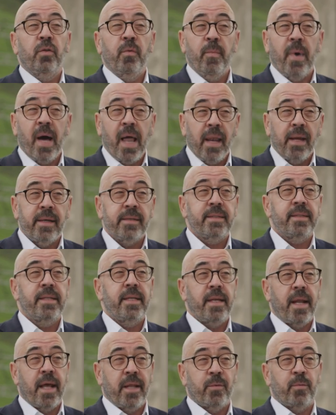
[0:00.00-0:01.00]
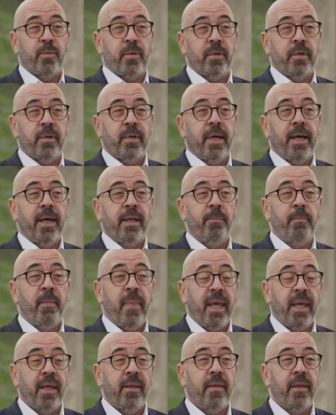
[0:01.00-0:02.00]
to balance the network and
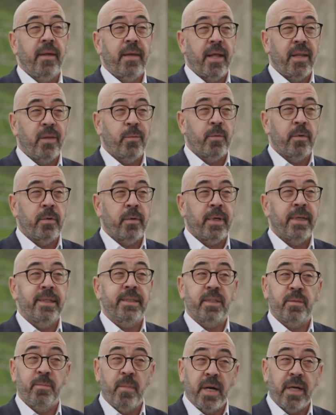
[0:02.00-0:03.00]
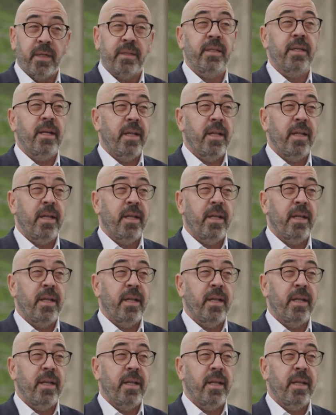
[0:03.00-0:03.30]
make the network a smart